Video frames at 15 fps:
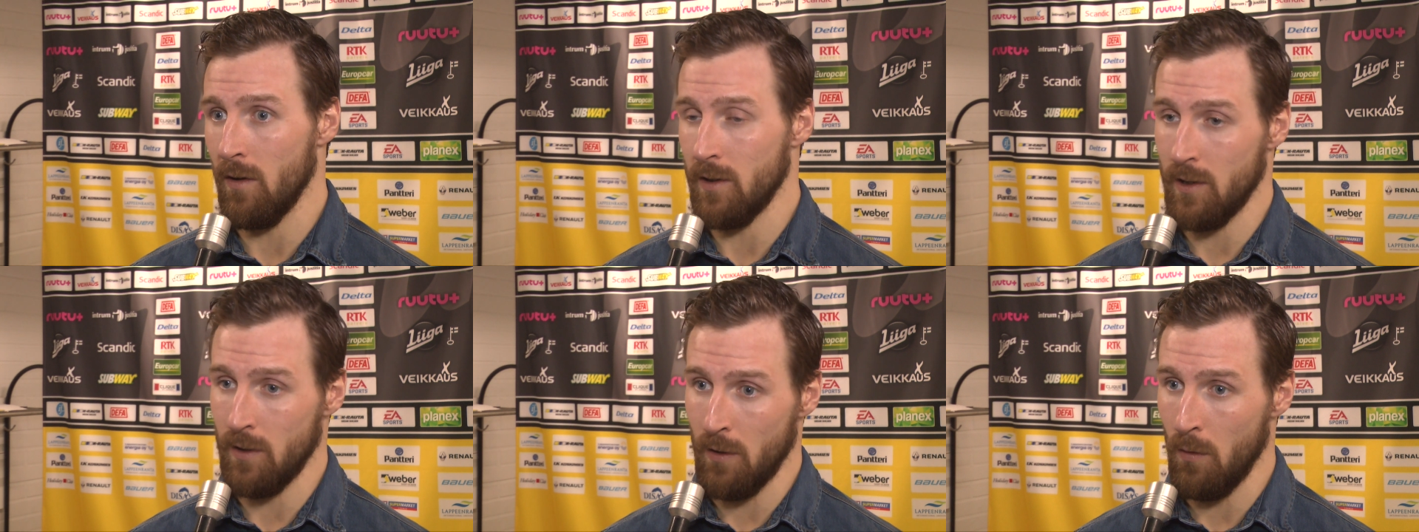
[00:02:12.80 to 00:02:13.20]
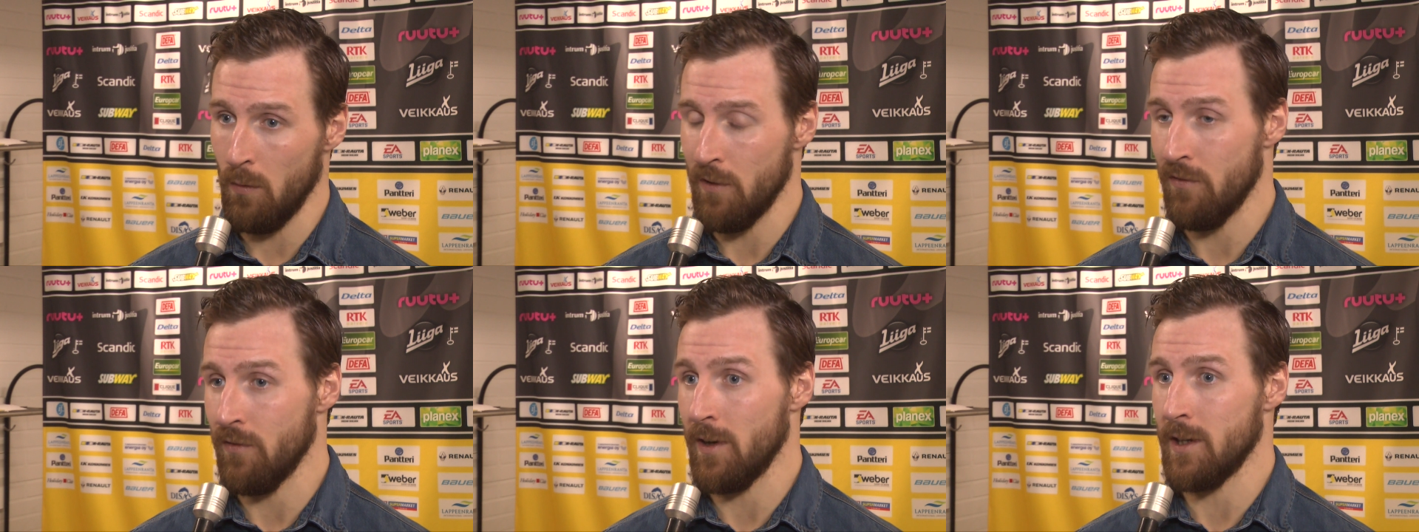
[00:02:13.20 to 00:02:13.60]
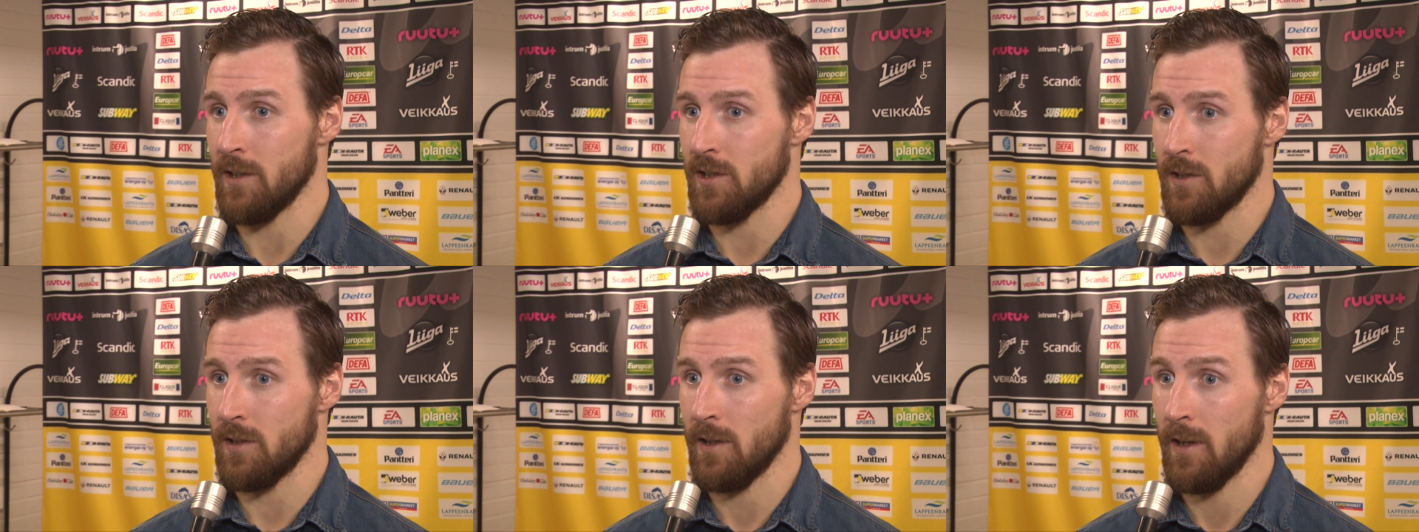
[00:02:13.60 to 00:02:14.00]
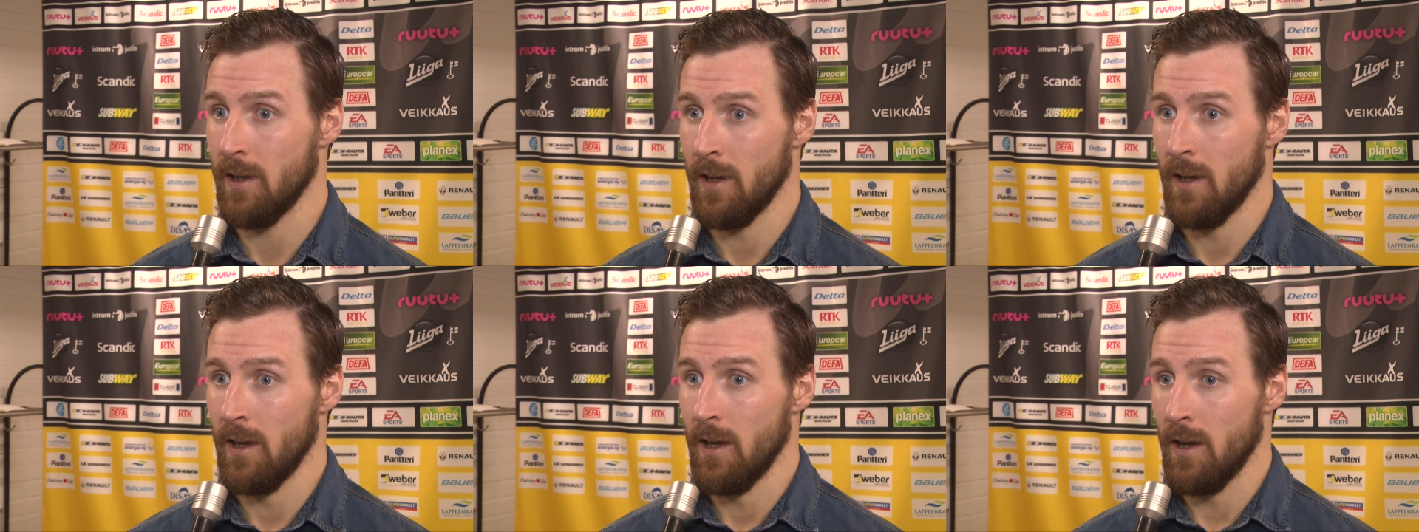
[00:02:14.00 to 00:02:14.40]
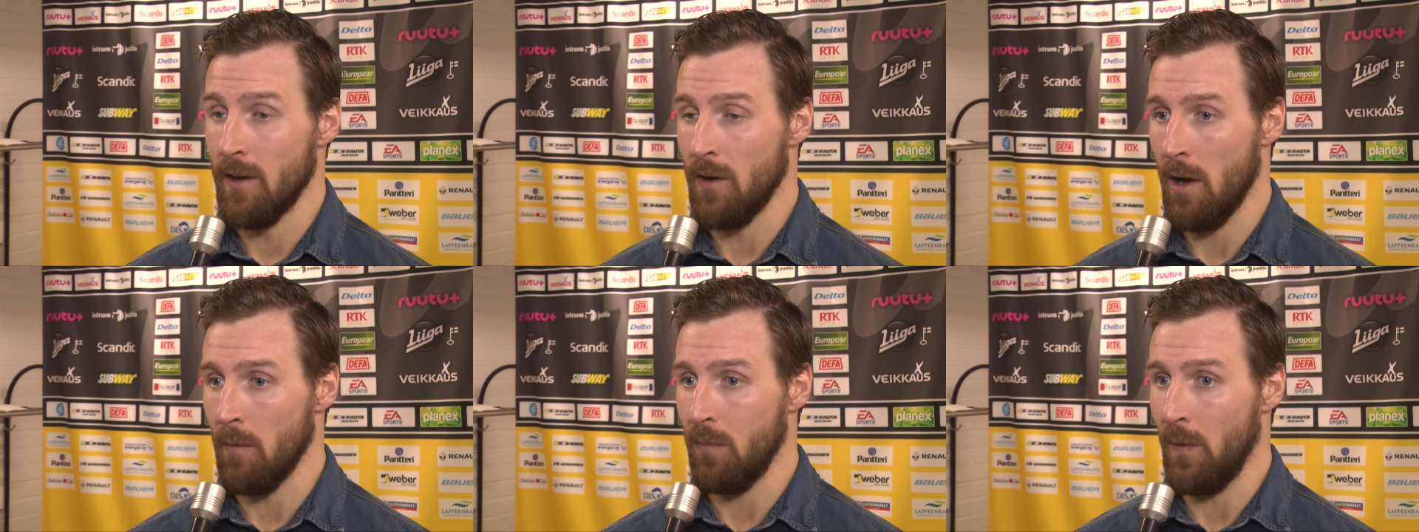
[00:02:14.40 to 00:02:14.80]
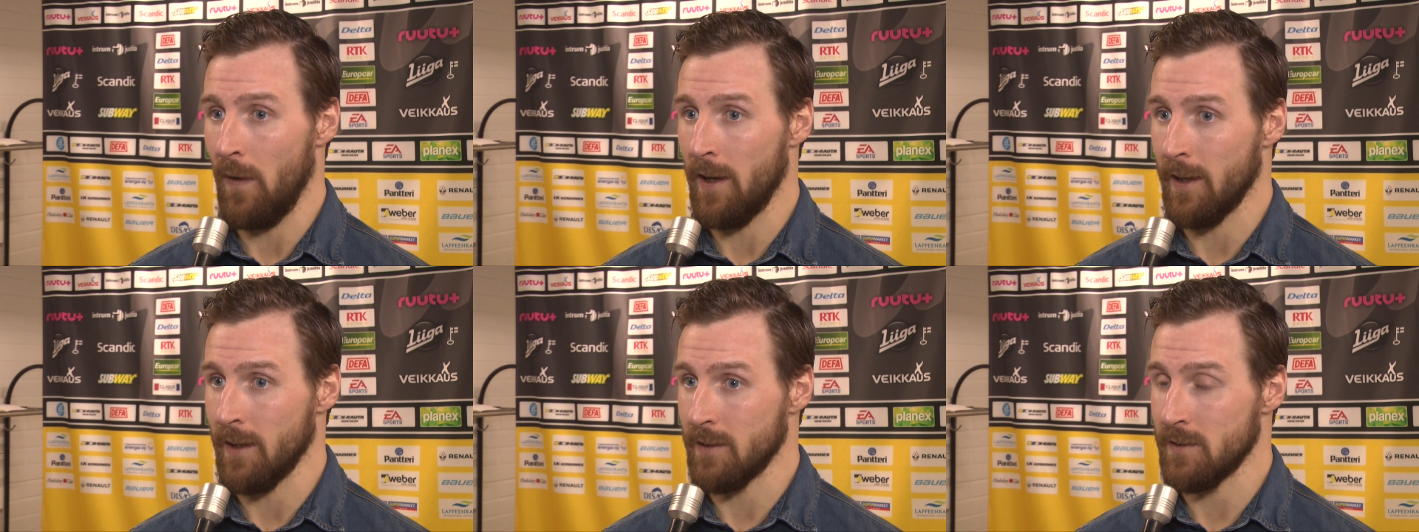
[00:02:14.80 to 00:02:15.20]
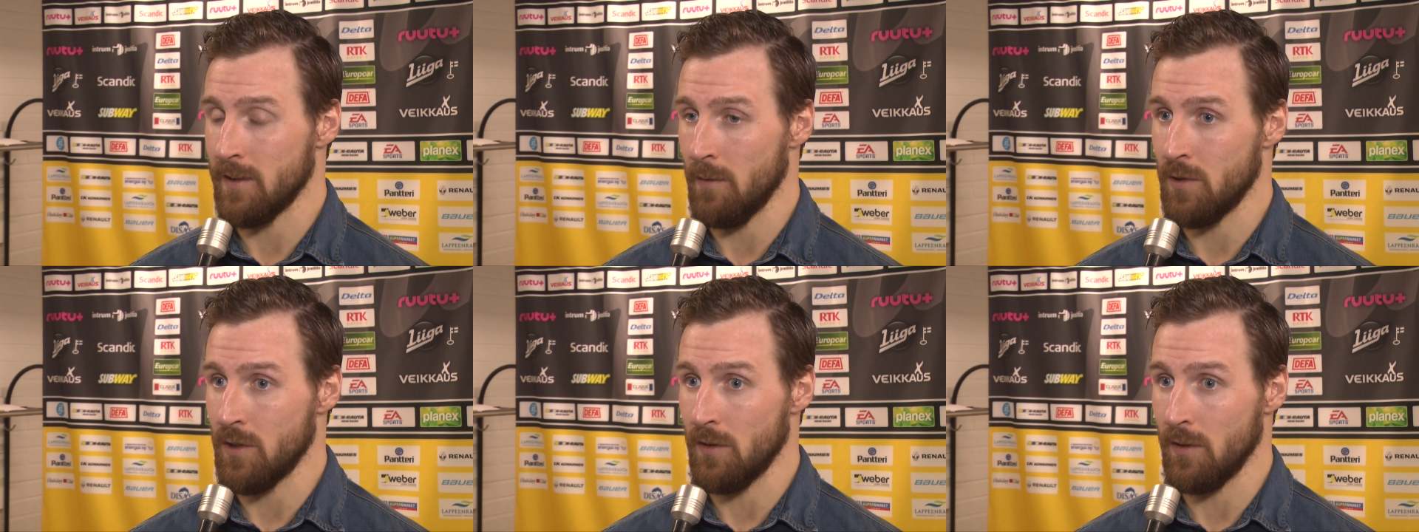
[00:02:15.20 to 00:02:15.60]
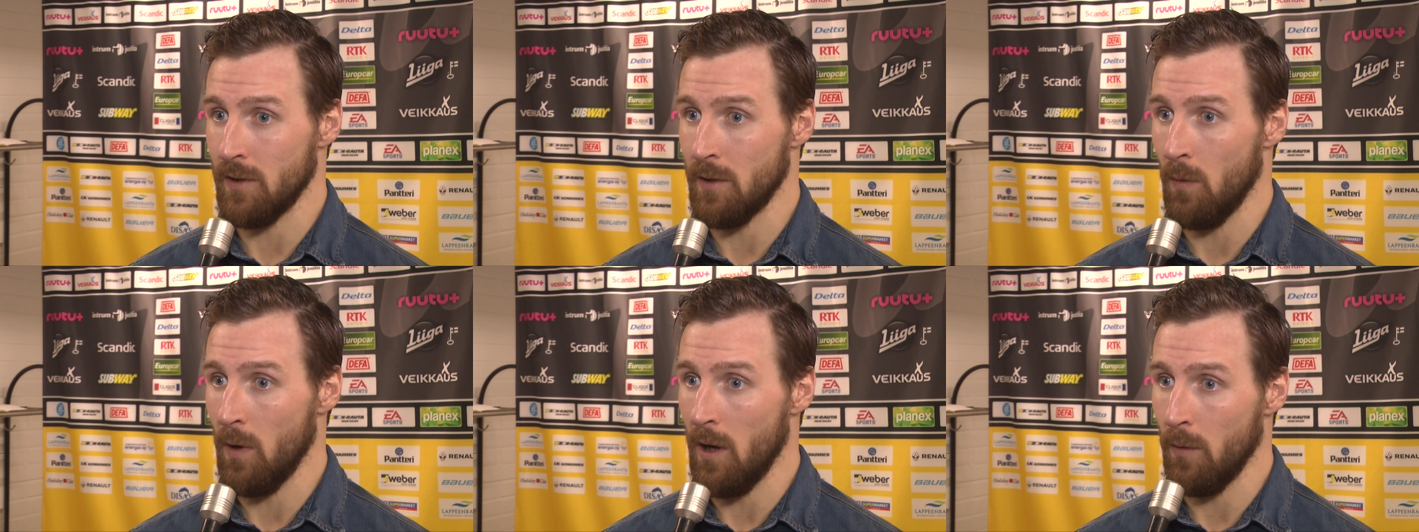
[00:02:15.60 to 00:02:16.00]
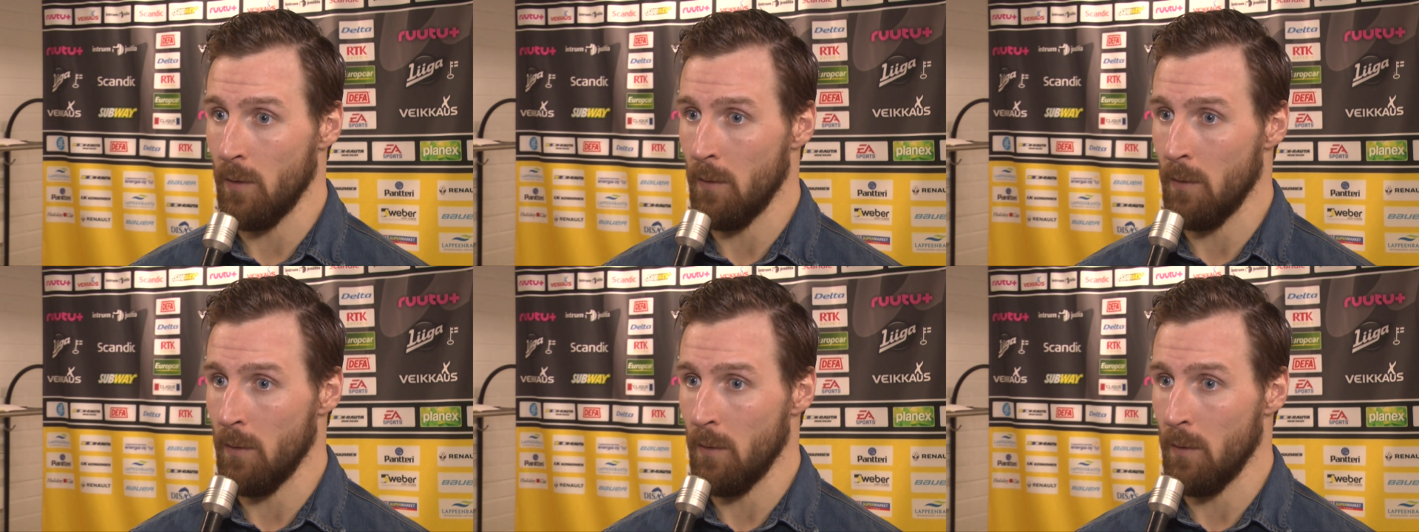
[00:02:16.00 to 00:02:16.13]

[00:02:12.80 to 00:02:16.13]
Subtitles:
we finished not playing exceptionally well.